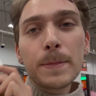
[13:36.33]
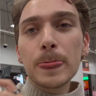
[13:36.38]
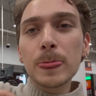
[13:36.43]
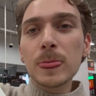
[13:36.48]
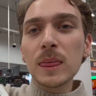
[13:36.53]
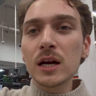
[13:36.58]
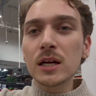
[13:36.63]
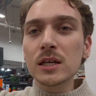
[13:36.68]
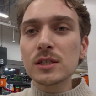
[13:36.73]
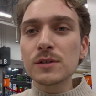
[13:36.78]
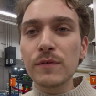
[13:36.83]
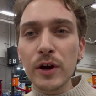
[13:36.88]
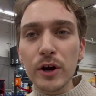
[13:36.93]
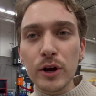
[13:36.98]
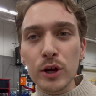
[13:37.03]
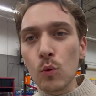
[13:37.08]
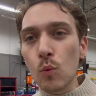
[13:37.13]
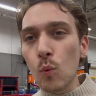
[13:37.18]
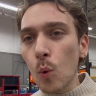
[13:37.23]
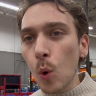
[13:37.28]
It is very
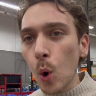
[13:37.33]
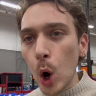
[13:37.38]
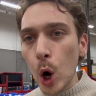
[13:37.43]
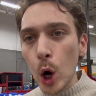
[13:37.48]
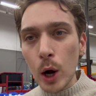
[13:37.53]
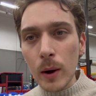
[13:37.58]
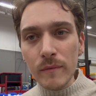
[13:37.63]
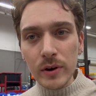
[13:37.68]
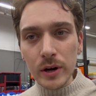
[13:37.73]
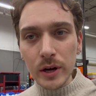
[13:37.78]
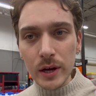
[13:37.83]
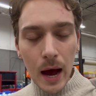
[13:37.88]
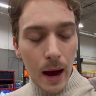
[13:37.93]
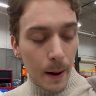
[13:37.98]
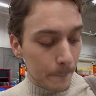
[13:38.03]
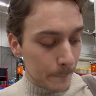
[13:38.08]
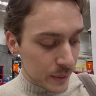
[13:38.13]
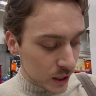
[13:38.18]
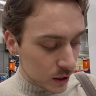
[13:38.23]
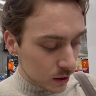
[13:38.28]
warm, very
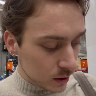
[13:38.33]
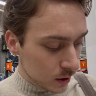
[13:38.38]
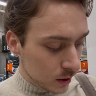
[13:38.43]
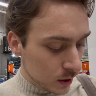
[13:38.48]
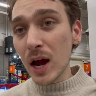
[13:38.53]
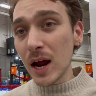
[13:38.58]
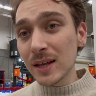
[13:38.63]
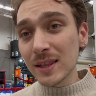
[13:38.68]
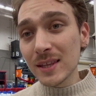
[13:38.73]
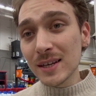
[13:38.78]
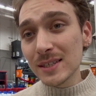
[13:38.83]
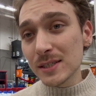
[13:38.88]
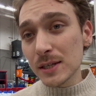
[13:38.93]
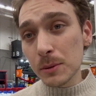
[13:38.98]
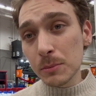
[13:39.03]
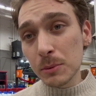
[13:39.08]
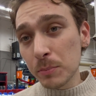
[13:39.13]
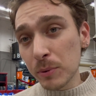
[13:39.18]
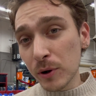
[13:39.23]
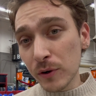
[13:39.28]
happy, and I think it's
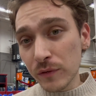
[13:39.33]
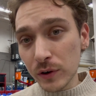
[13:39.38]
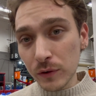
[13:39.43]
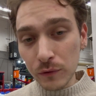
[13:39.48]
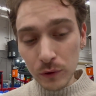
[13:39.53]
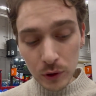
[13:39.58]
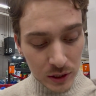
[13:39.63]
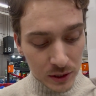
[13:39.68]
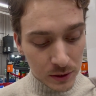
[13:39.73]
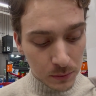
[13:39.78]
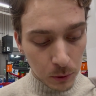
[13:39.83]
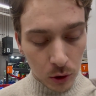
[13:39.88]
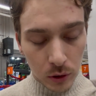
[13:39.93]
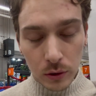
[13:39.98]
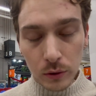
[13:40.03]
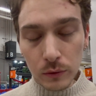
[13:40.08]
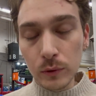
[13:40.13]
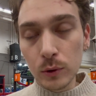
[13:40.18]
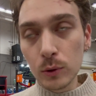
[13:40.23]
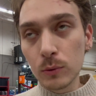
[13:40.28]
gonna be perfect for the small
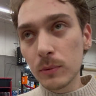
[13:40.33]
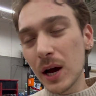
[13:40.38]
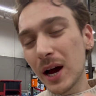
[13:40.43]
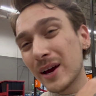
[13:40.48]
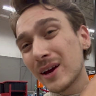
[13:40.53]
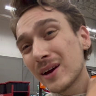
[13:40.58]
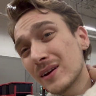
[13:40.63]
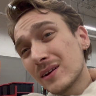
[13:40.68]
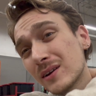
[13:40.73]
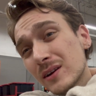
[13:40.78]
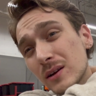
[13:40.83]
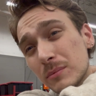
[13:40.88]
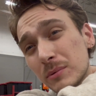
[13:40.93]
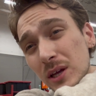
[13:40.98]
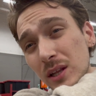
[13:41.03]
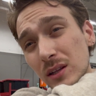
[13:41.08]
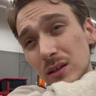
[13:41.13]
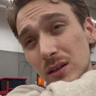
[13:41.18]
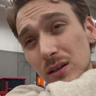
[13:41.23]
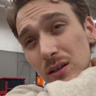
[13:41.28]
little room. I ended up
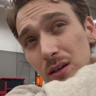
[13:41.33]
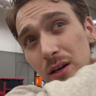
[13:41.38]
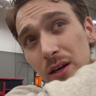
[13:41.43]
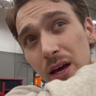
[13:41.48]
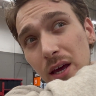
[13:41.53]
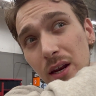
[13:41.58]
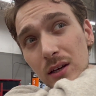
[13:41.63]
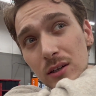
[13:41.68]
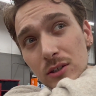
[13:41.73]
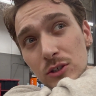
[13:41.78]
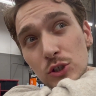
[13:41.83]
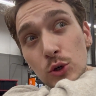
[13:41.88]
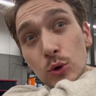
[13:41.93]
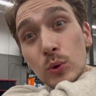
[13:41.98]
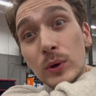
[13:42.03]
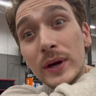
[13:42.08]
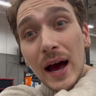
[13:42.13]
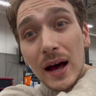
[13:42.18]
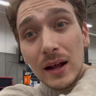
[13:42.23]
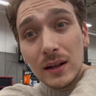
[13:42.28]
getting 2
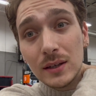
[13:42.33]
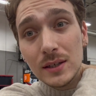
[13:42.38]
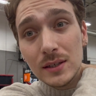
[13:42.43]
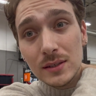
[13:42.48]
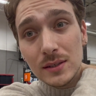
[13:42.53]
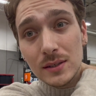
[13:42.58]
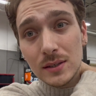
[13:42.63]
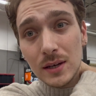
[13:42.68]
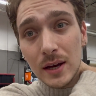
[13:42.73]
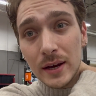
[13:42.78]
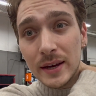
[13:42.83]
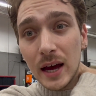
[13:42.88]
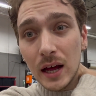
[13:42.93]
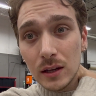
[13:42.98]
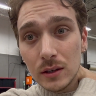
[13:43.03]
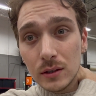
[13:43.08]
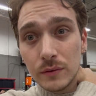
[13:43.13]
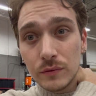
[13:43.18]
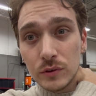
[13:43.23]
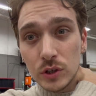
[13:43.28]
gallons, a
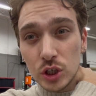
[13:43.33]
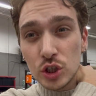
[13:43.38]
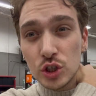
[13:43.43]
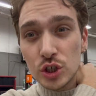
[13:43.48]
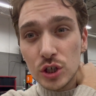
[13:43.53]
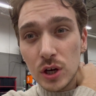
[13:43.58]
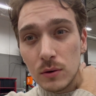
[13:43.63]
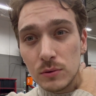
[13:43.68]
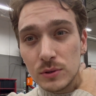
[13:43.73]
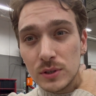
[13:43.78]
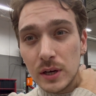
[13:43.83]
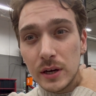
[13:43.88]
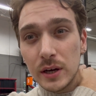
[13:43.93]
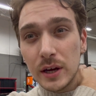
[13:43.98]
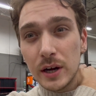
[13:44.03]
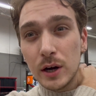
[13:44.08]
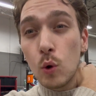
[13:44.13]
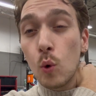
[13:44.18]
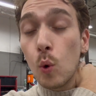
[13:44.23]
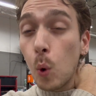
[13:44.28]
gallon of each. I was gonna get
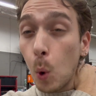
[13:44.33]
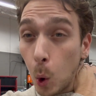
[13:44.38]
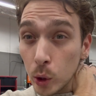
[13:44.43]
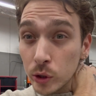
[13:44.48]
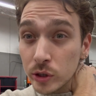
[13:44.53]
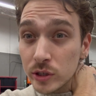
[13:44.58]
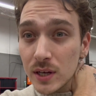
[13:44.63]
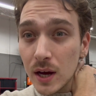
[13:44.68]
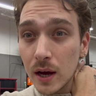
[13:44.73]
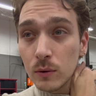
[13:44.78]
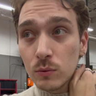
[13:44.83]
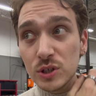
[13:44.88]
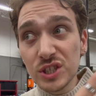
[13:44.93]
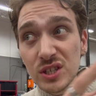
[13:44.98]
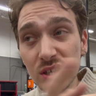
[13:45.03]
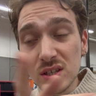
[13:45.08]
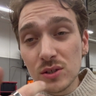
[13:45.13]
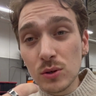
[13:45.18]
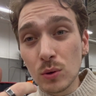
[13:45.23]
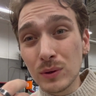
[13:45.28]
a quart. I wish they
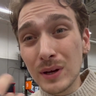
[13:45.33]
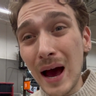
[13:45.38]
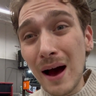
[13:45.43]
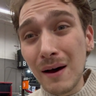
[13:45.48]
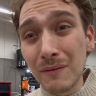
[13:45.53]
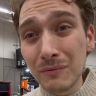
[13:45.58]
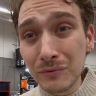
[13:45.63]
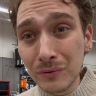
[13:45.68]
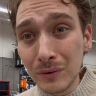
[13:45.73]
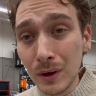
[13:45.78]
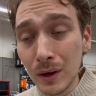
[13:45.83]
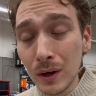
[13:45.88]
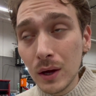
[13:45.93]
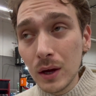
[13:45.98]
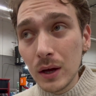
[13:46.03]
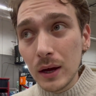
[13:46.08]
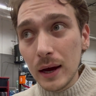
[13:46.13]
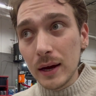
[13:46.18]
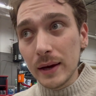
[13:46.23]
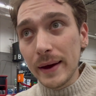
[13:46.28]
sold half
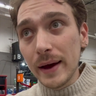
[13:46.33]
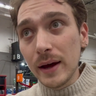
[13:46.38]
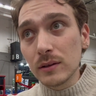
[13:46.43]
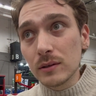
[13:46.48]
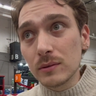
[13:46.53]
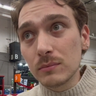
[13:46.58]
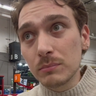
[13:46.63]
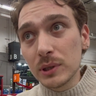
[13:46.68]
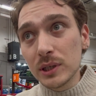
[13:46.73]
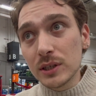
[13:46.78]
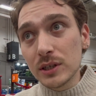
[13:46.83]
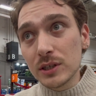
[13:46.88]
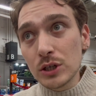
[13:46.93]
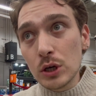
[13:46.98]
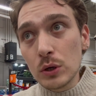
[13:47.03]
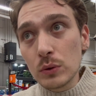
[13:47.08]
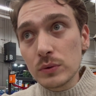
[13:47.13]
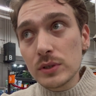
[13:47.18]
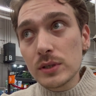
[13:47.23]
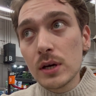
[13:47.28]
a gallon, but they
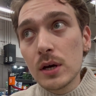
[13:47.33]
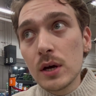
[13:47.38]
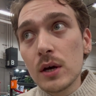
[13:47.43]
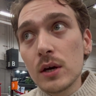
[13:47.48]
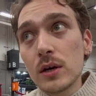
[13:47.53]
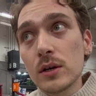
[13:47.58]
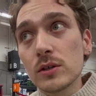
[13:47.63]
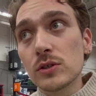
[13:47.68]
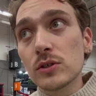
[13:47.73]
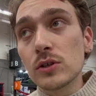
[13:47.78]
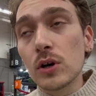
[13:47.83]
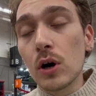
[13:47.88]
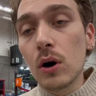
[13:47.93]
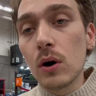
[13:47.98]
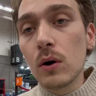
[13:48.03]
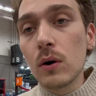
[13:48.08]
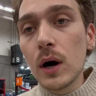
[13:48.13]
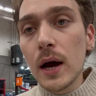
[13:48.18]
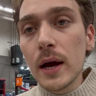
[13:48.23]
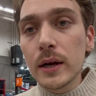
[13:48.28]
don't.
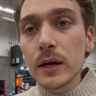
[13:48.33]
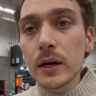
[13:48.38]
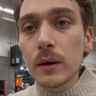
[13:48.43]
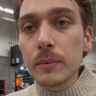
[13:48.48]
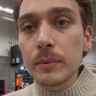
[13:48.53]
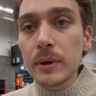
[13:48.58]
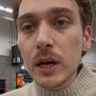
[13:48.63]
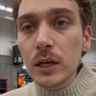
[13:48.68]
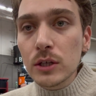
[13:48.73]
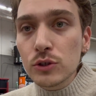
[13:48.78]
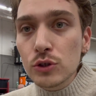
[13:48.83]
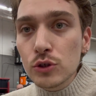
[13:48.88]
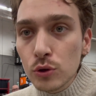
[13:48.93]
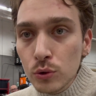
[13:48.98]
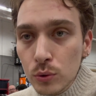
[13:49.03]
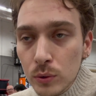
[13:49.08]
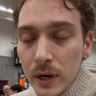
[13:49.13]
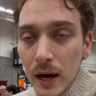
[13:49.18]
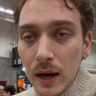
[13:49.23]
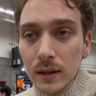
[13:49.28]
So I ended up getting 2
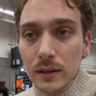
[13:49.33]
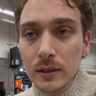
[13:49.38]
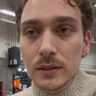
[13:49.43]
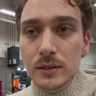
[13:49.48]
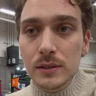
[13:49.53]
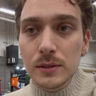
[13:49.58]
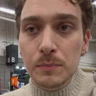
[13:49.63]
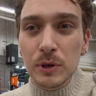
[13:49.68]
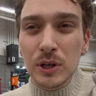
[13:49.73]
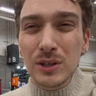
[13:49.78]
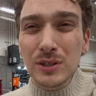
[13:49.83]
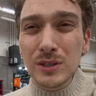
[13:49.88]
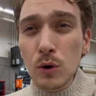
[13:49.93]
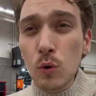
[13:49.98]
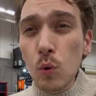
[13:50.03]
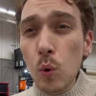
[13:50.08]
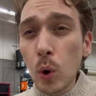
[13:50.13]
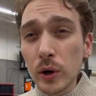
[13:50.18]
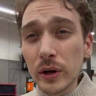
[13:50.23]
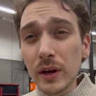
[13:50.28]
gallons because a
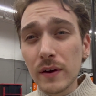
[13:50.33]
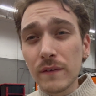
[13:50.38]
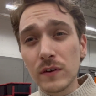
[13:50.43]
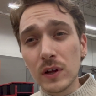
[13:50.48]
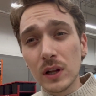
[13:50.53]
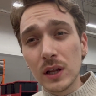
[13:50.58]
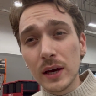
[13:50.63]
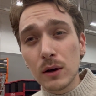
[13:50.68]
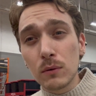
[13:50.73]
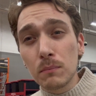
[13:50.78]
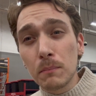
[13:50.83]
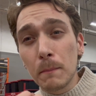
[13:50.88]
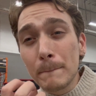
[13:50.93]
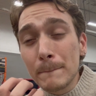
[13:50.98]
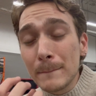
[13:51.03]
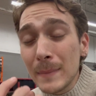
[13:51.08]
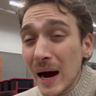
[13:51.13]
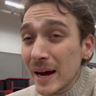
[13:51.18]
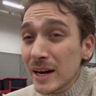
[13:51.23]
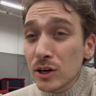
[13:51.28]
quart I feel like
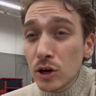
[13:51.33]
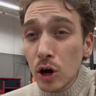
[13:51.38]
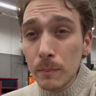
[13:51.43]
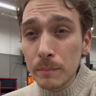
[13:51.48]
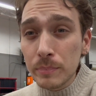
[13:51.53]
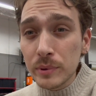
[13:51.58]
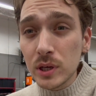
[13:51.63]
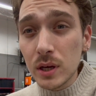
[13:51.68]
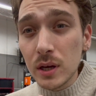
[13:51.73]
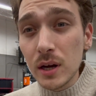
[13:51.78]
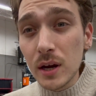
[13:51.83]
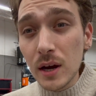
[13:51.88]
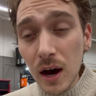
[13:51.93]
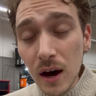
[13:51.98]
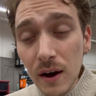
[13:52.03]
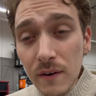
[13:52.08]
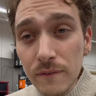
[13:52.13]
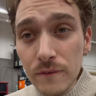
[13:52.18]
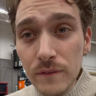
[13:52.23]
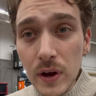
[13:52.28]
might not be
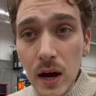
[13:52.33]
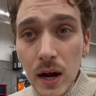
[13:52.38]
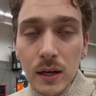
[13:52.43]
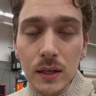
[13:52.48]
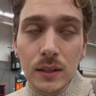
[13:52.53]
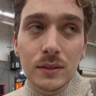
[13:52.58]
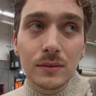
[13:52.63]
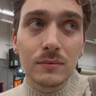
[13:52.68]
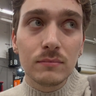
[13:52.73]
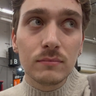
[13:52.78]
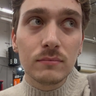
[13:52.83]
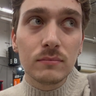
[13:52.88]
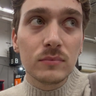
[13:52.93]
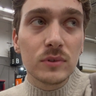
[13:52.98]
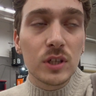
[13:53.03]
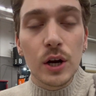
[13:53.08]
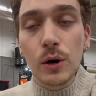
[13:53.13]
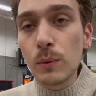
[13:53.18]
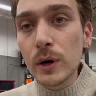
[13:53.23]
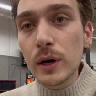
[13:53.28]
enough, and they
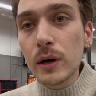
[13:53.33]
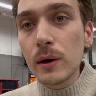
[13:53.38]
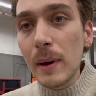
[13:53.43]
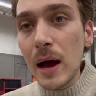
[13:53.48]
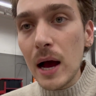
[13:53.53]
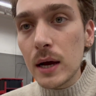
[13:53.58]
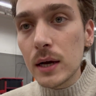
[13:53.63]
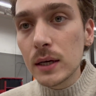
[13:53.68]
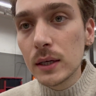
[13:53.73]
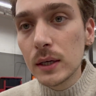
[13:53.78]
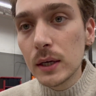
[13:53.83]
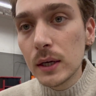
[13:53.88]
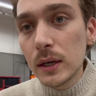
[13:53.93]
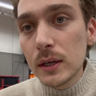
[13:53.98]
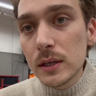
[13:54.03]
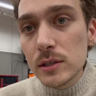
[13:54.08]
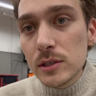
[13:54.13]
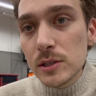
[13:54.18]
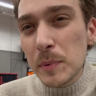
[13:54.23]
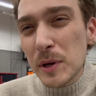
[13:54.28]
don't want to come back,
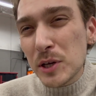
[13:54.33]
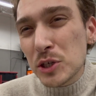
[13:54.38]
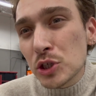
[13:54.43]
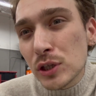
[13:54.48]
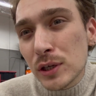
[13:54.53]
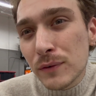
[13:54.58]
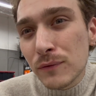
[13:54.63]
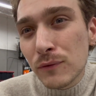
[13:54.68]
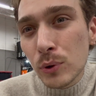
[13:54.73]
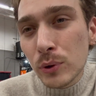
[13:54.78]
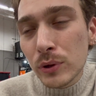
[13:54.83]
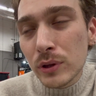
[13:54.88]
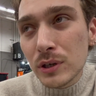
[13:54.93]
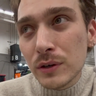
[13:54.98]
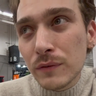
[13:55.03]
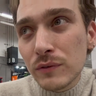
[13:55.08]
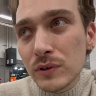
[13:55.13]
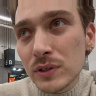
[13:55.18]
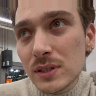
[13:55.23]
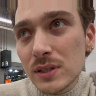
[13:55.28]
especially for the
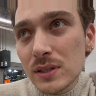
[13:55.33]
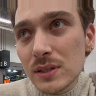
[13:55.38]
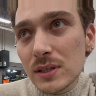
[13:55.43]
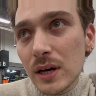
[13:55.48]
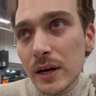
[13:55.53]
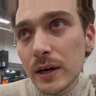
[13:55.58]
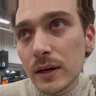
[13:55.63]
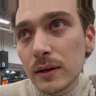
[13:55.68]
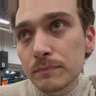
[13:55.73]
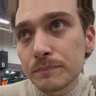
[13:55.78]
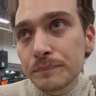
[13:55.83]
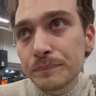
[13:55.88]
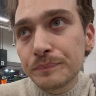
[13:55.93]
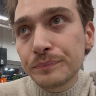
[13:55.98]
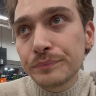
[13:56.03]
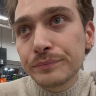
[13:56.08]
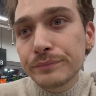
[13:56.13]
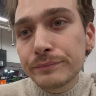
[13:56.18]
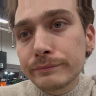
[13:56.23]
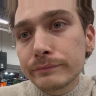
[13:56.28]
differences like
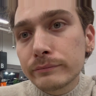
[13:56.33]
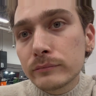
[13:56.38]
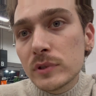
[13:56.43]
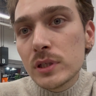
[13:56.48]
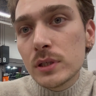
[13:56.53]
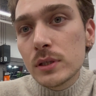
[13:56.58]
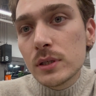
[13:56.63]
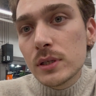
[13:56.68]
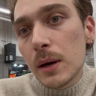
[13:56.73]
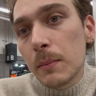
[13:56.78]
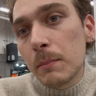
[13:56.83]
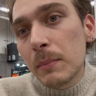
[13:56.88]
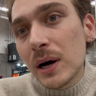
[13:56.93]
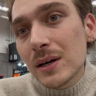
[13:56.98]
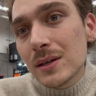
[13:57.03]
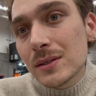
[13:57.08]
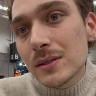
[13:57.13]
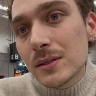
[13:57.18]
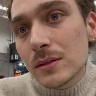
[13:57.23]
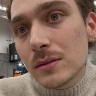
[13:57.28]

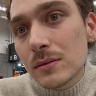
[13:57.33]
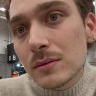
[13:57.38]
$10.